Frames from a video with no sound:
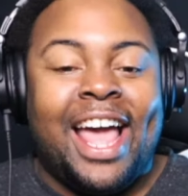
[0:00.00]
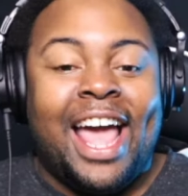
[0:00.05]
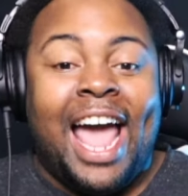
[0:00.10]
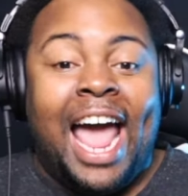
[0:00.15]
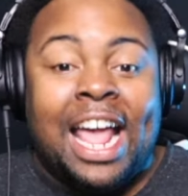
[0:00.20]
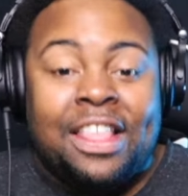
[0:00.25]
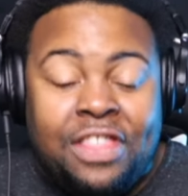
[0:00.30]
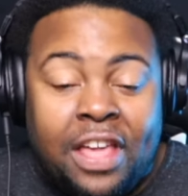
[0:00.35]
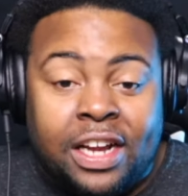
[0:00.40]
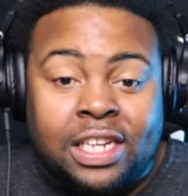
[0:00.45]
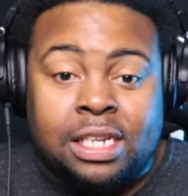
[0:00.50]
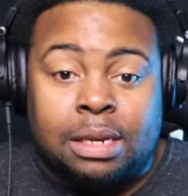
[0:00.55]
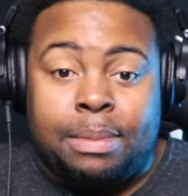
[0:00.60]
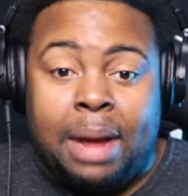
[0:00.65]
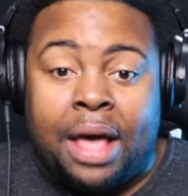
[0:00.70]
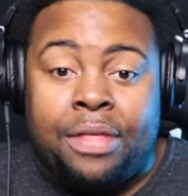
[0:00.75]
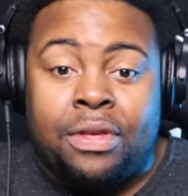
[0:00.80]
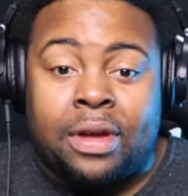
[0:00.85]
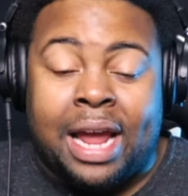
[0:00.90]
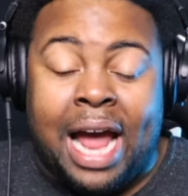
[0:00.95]
And there's some
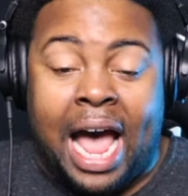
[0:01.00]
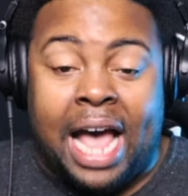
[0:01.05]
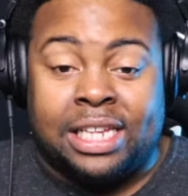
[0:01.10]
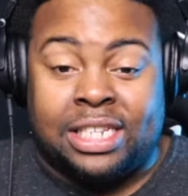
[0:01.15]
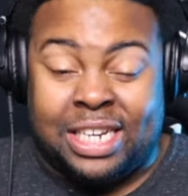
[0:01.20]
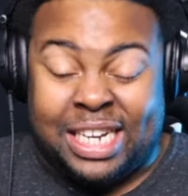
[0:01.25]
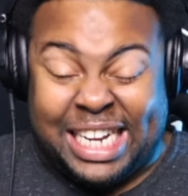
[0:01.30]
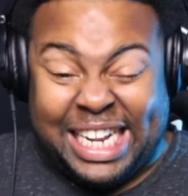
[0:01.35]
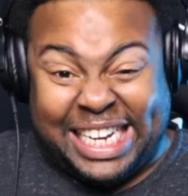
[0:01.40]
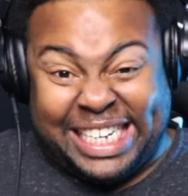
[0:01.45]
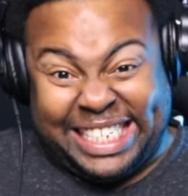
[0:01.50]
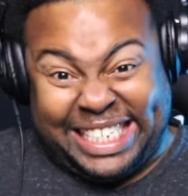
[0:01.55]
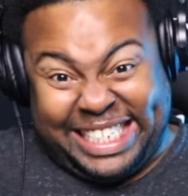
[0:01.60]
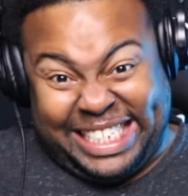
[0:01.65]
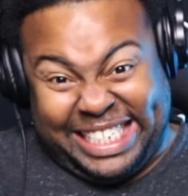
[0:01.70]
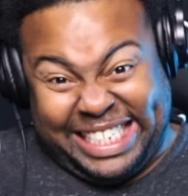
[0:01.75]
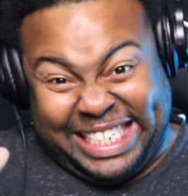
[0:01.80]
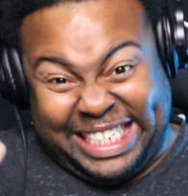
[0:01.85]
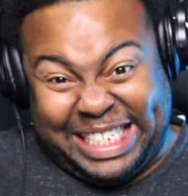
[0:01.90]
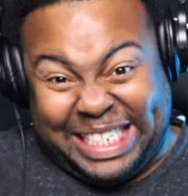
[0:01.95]
other guys that are like,
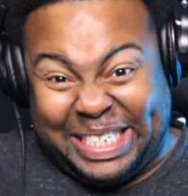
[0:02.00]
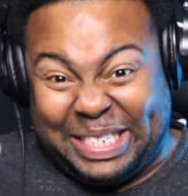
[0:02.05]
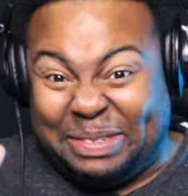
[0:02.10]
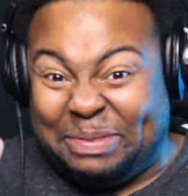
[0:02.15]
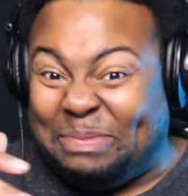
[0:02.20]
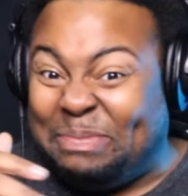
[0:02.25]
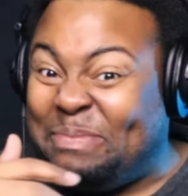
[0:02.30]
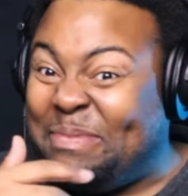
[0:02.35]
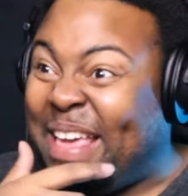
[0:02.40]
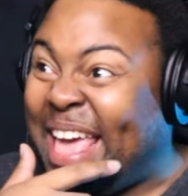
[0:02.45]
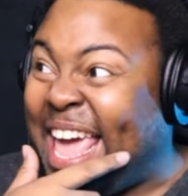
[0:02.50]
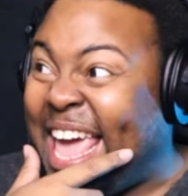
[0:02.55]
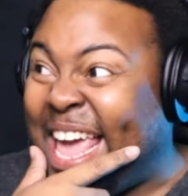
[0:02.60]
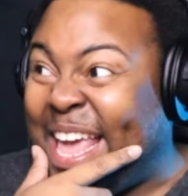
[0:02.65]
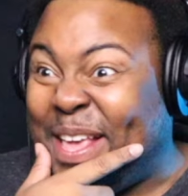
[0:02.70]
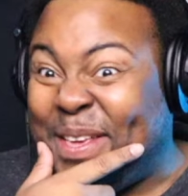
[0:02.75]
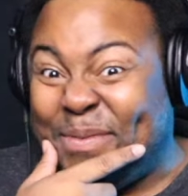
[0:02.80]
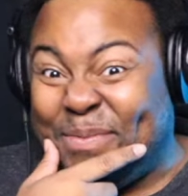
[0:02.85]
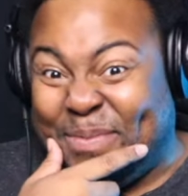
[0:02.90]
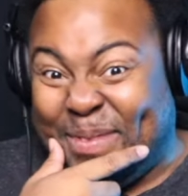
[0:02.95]

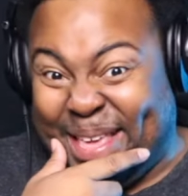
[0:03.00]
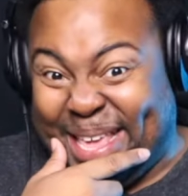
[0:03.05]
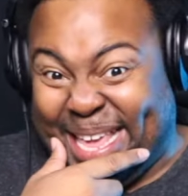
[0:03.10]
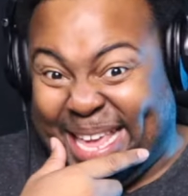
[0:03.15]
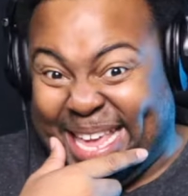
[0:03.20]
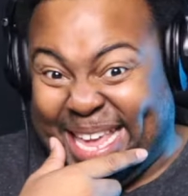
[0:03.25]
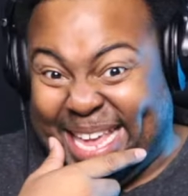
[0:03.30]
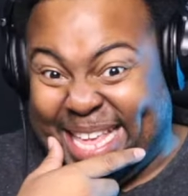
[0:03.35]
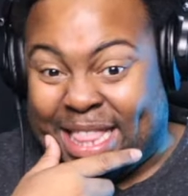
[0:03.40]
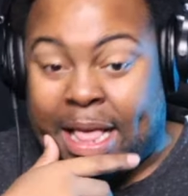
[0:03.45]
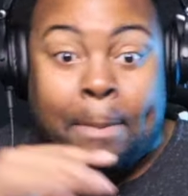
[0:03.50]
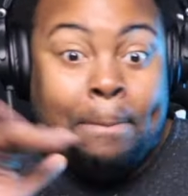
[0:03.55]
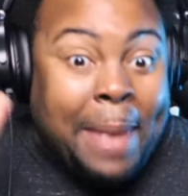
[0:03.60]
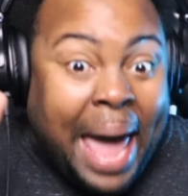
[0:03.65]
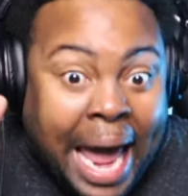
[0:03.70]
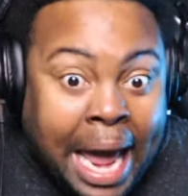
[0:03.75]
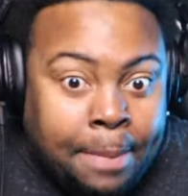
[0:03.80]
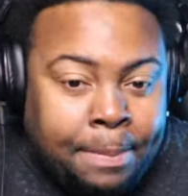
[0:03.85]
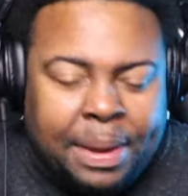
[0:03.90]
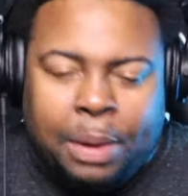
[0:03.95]
maybe. The
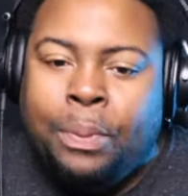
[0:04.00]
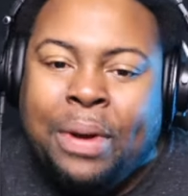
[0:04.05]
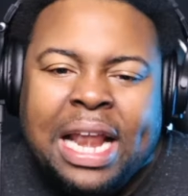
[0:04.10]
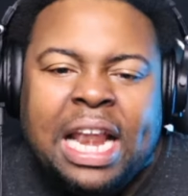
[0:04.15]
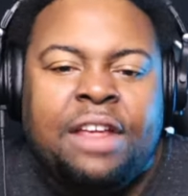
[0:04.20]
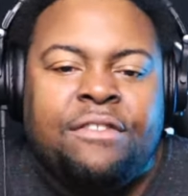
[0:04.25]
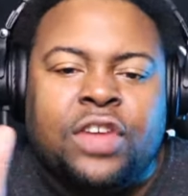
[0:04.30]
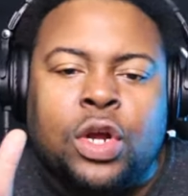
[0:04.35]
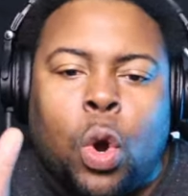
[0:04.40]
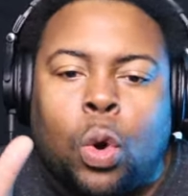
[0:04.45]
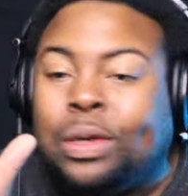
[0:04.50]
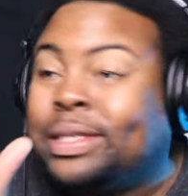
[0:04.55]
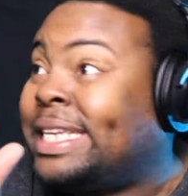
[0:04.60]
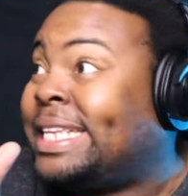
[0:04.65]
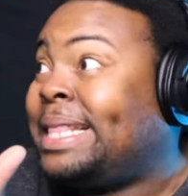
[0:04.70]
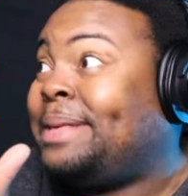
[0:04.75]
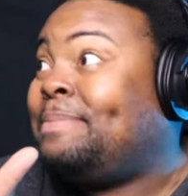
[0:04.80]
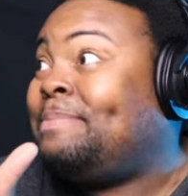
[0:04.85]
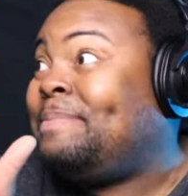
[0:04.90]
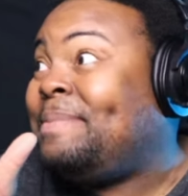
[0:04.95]
maybe. We didn't even go into
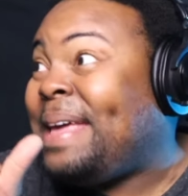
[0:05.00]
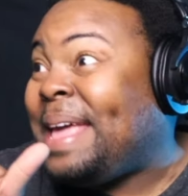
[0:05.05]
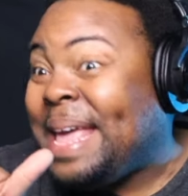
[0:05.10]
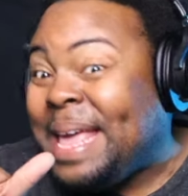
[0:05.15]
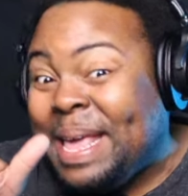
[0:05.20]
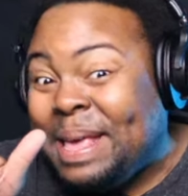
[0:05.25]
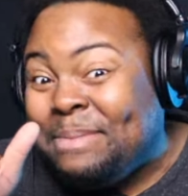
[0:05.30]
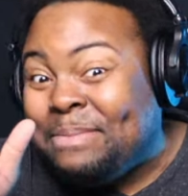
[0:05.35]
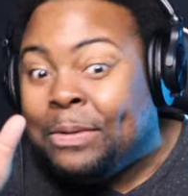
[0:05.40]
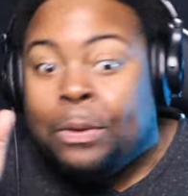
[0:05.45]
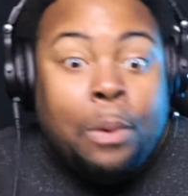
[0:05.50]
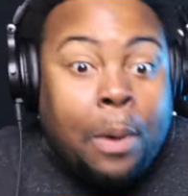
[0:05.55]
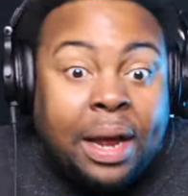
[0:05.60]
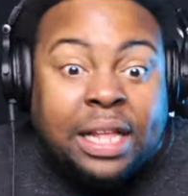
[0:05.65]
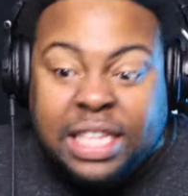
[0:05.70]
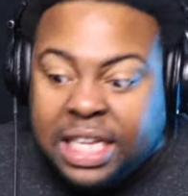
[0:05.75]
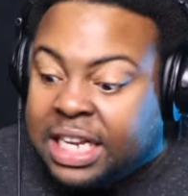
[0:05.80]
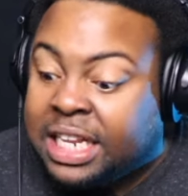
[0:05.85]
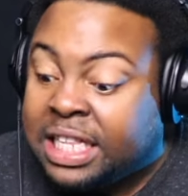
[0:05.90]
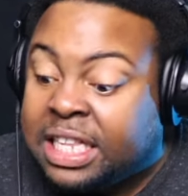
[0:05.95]
the maybe. We went
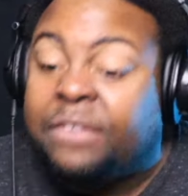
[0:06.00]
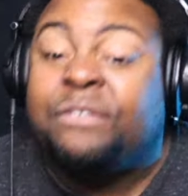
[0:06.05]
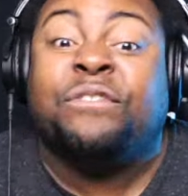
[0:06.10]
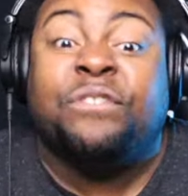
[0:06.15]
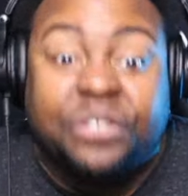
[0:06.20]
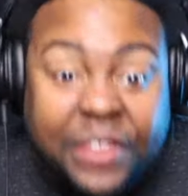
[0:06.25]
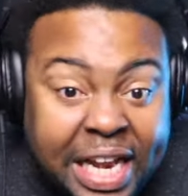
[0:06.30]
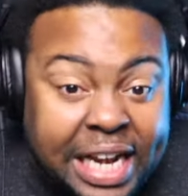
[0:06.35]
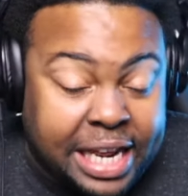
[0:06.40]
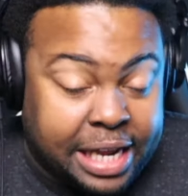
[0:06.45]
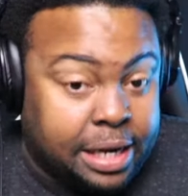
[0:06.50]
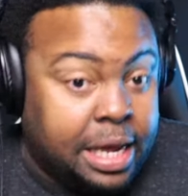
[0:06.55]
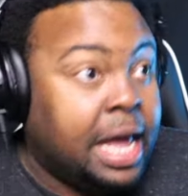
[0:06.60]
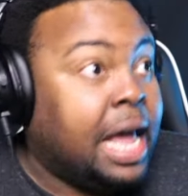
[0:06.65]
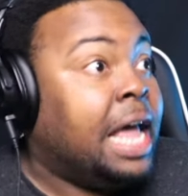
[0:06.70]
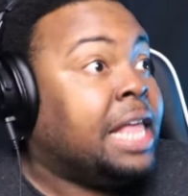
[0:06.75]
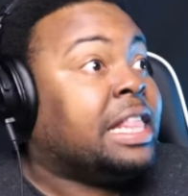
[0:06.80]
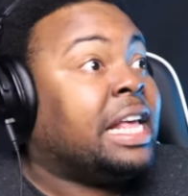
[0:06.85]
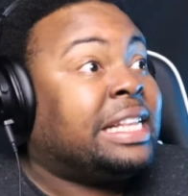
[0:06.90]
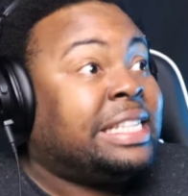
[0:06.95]
to the definite.
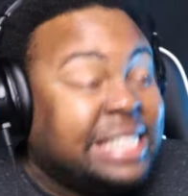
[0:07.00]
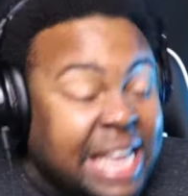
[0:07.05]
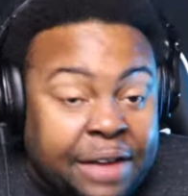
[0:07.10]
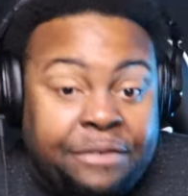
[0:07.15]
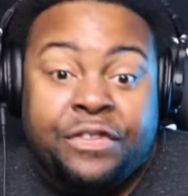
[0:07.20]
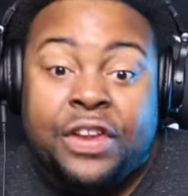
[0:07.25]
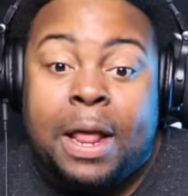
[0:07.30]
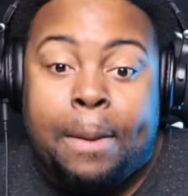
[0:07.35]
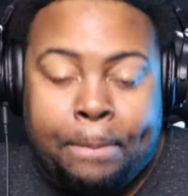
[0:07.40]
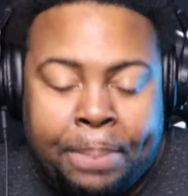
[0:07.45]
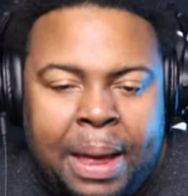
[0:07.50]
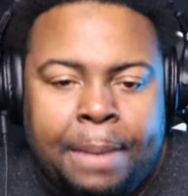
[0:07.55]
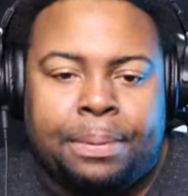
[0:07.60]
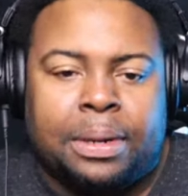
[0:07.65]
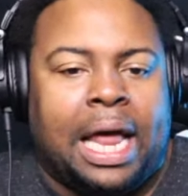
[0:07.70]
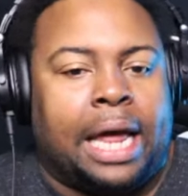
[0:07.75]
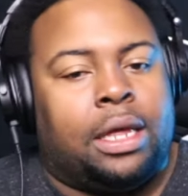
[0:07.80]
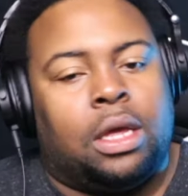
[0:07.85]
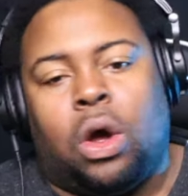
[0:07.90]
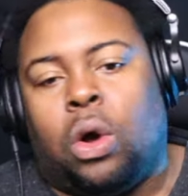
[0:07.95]
The definite people
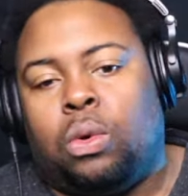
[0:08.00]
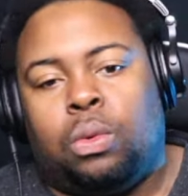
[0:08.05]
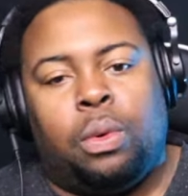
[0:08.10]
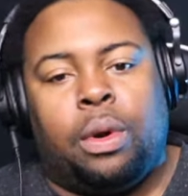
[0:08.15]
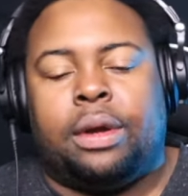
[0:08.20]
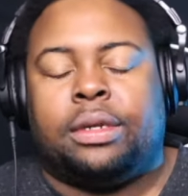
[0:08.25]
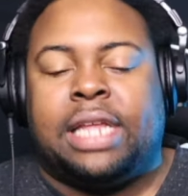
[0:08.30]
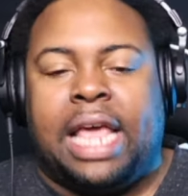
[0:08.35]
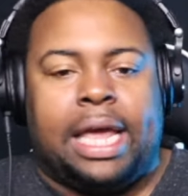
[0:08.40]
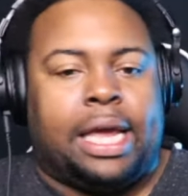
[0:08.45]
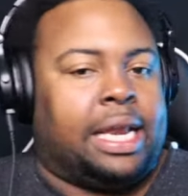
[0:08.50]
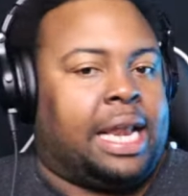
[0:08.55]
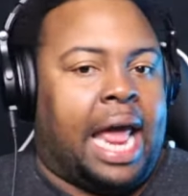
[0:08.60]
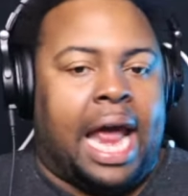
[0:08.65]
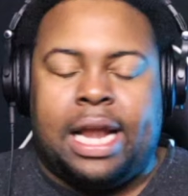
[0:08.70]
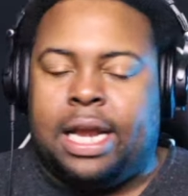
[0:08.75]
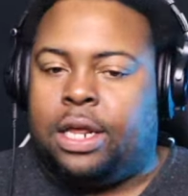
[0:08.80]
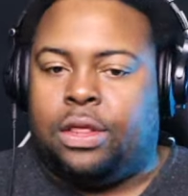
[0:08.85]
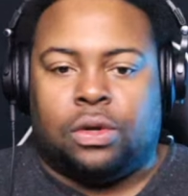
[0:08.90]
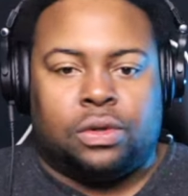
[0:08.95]
like, yo, we're taking
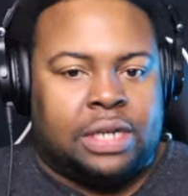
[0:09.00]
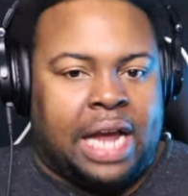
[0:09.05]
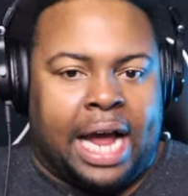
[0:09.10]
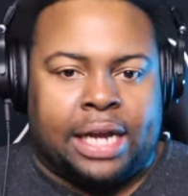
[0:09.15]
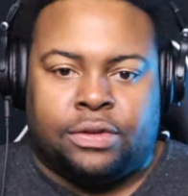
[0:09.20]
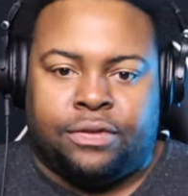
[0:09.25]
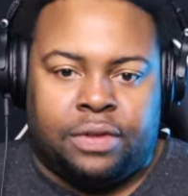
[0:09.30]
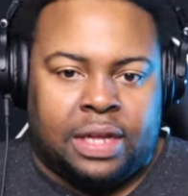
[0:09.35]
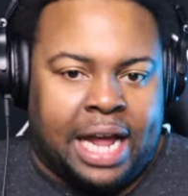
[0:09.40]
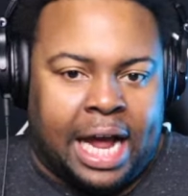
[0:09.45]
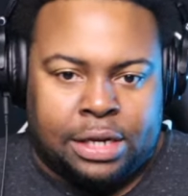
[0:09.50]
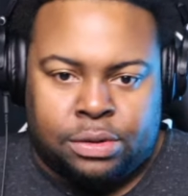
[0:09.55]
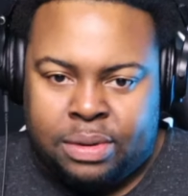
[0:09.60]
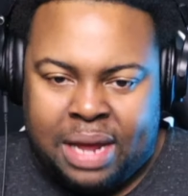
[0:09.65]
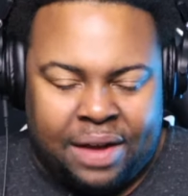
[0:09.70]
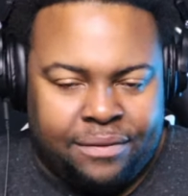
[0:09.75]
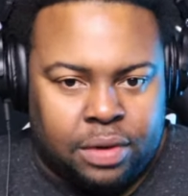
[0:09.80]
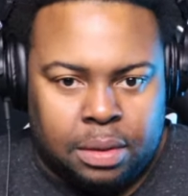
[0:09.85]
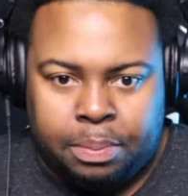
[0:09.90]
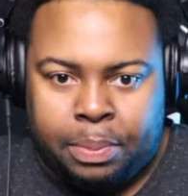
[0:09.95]
any of those guys over the guys we
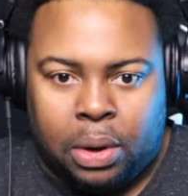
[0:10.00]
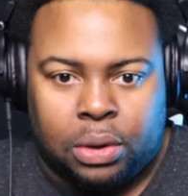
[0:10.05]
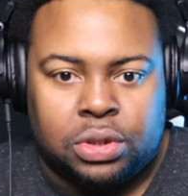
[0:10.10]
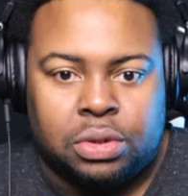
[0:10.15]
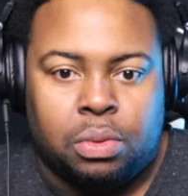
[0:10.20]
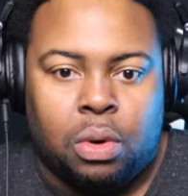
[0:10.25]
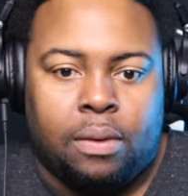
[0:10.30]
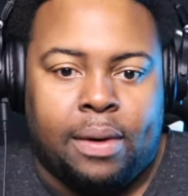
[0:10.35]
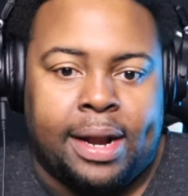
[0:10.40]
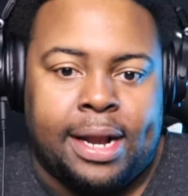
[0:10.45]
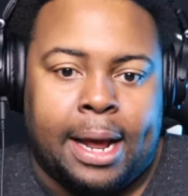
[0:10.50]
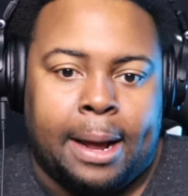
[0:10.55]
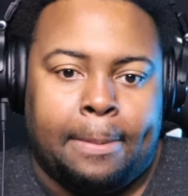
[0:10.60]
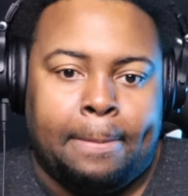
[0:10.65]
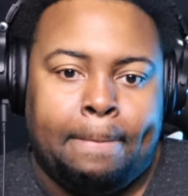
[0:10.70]
have in Baltimore right now.